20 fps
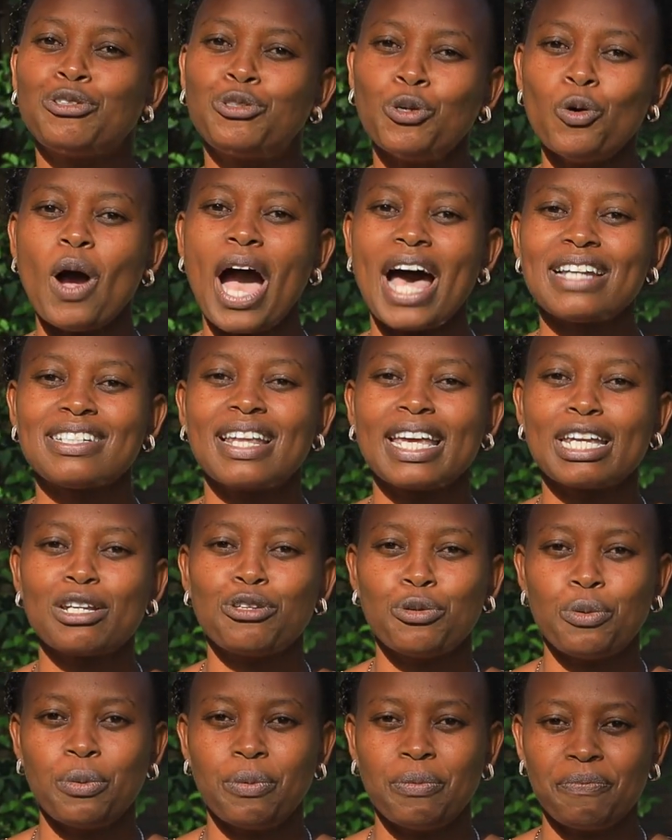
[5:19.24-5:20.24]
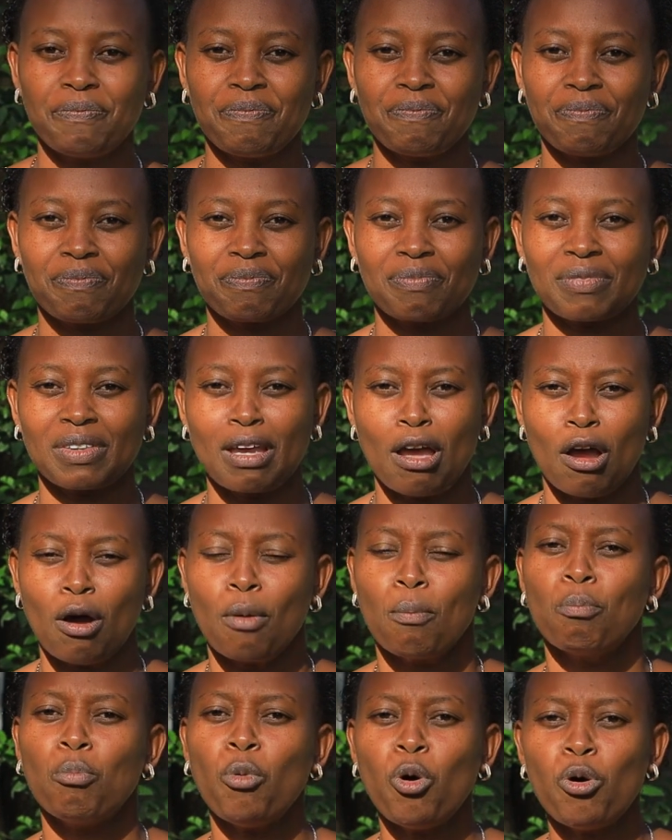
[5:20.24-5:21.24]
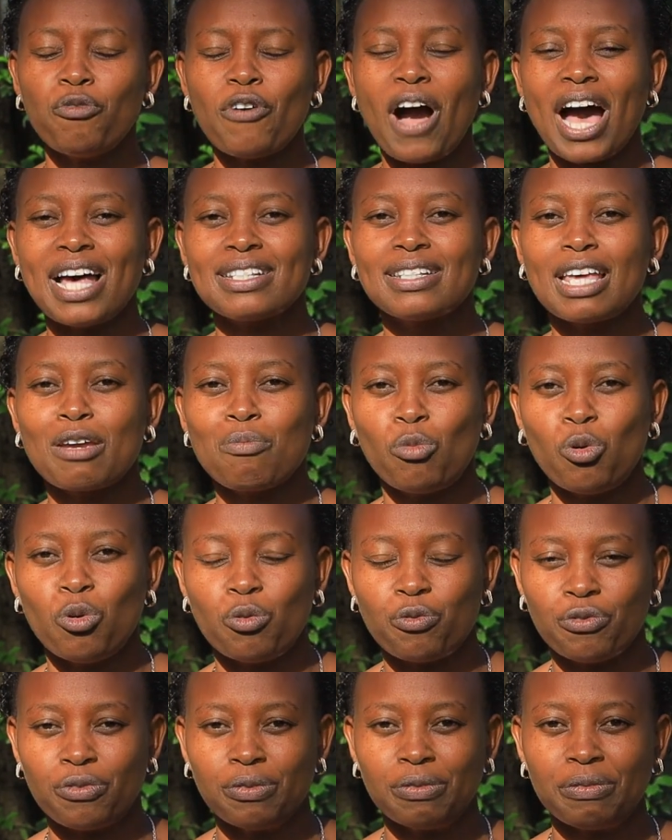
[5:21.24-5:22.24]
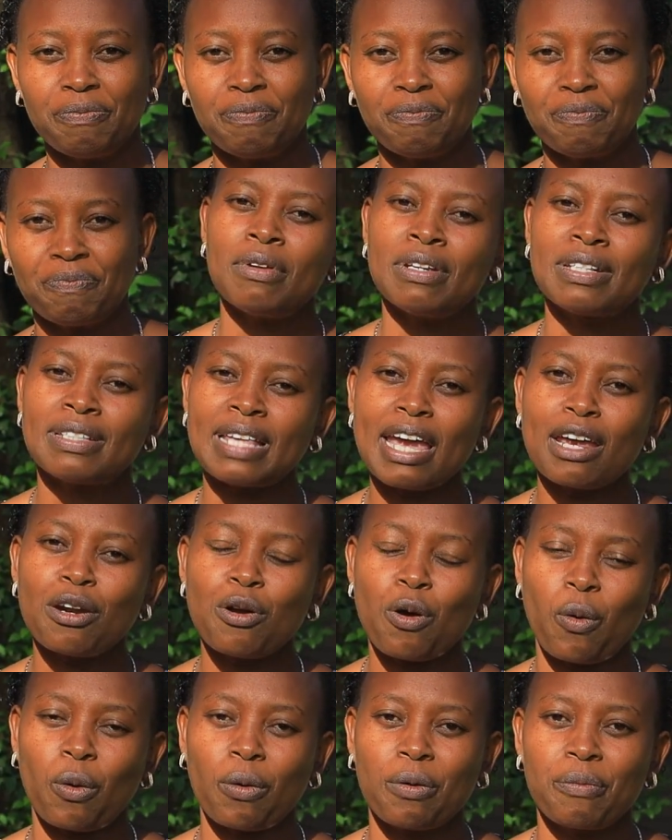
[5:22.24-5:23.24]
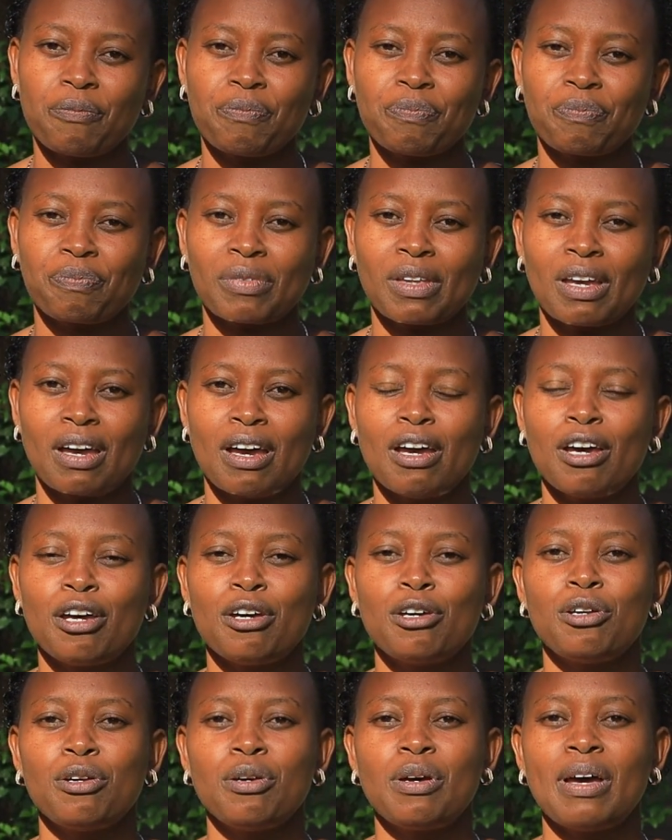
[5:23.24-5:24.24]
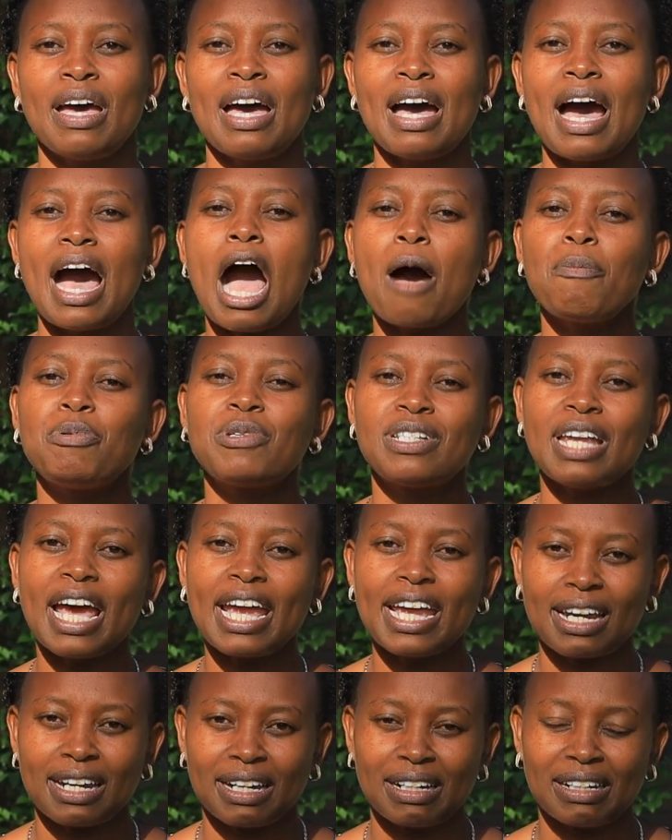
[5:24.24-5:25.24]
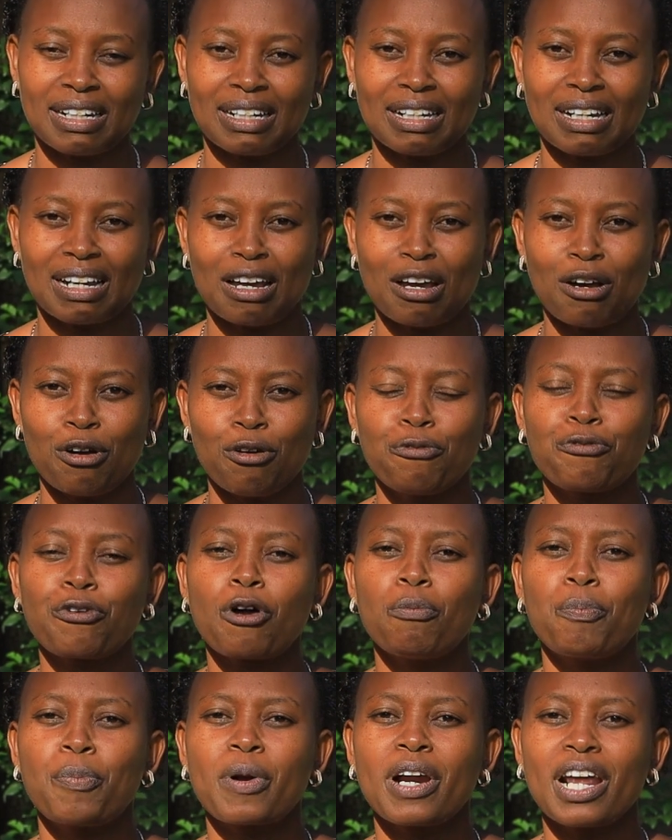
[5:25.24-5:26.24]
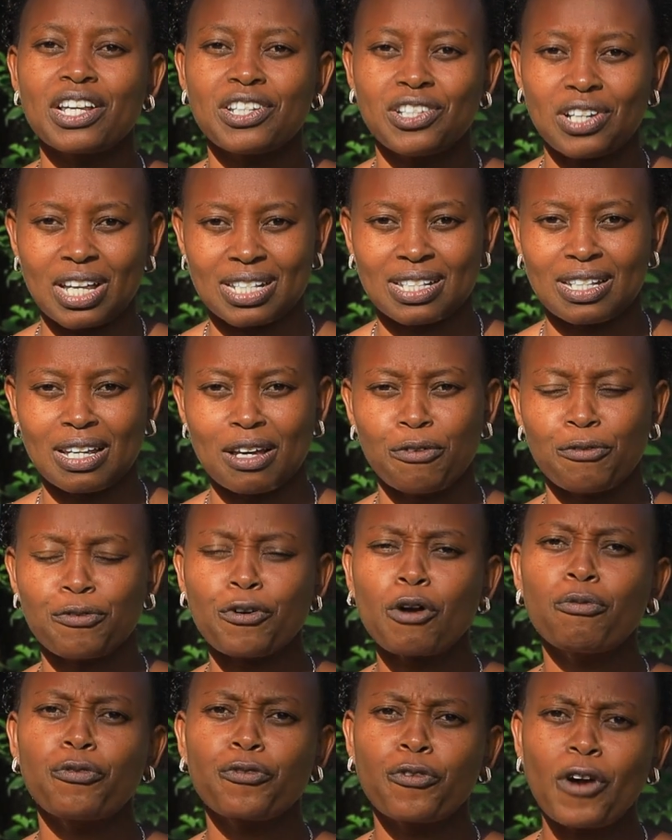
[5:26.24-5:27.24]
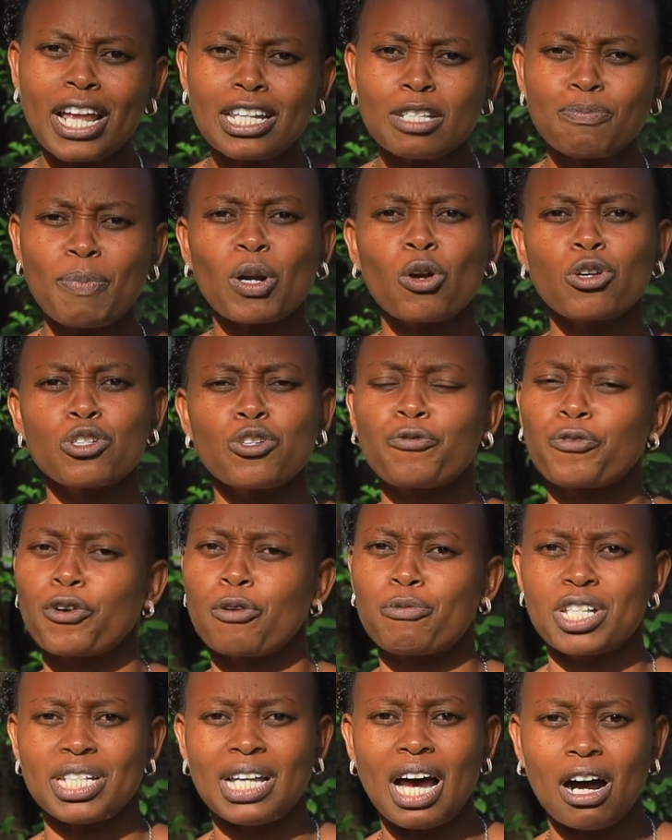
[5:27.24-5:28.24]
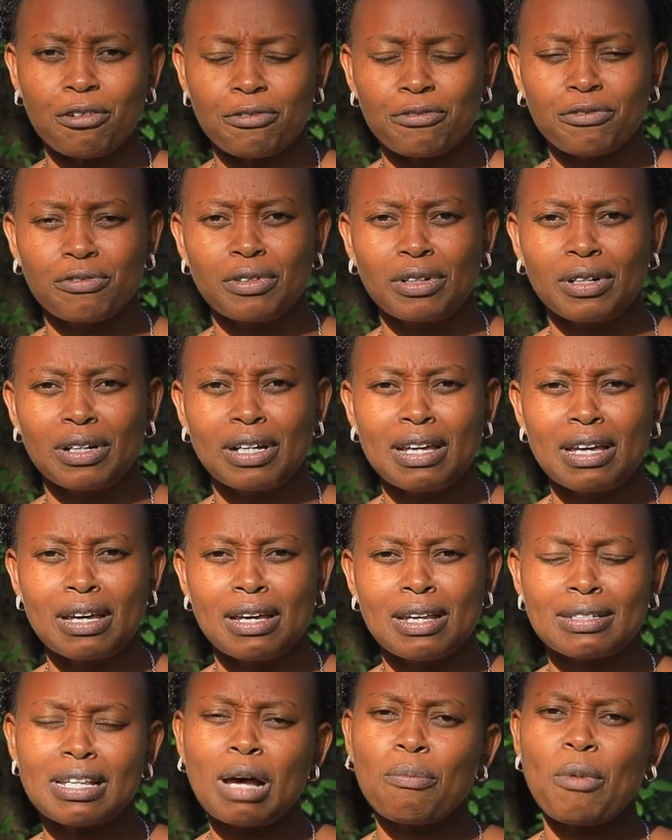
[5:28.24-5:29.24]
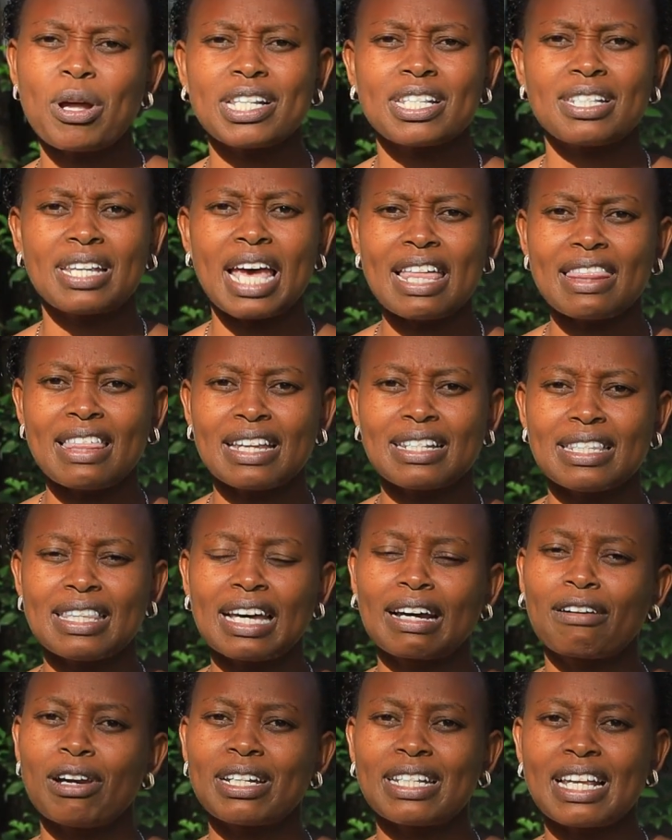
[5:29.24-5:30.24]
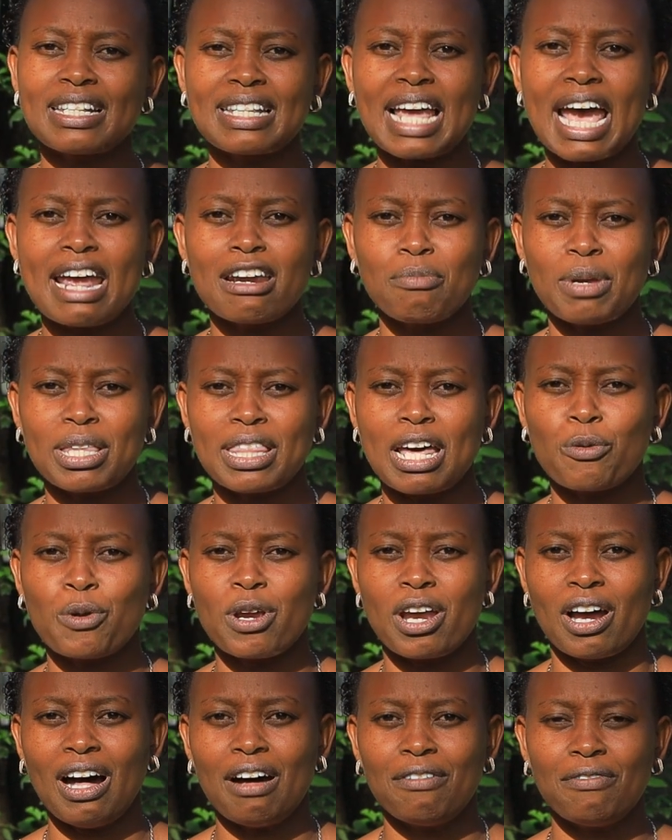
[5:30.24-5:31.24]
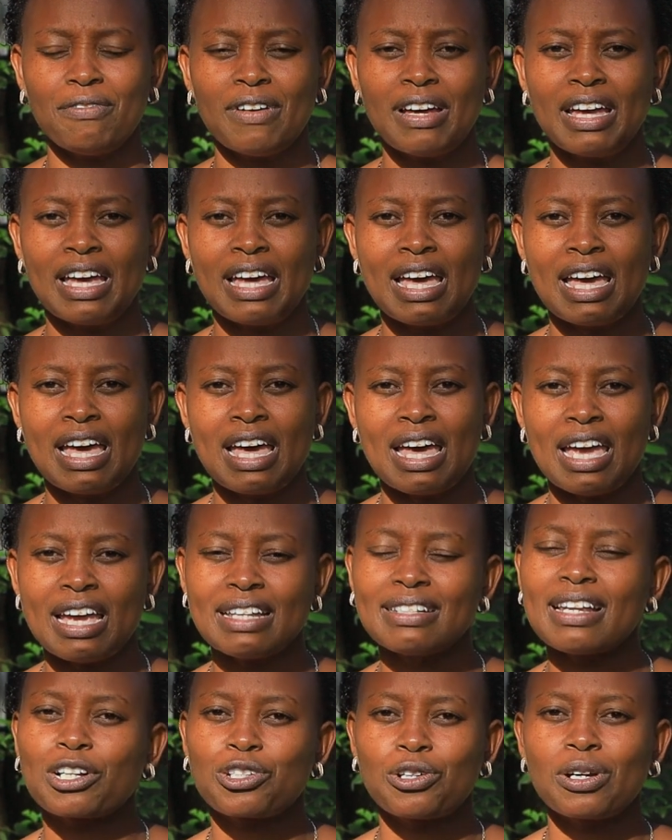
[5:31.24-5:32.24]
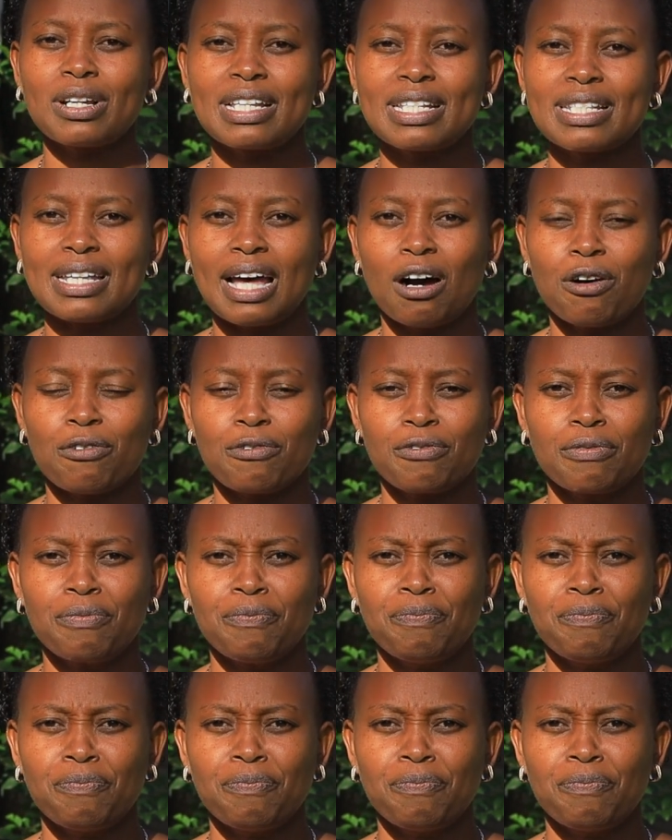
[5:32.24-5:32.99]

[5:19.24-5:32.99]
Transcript: do as they do, move as they move. Say no. Abstain from pressures, from friends, but also from self. Someone said that the greatest enemy that we have is actually self.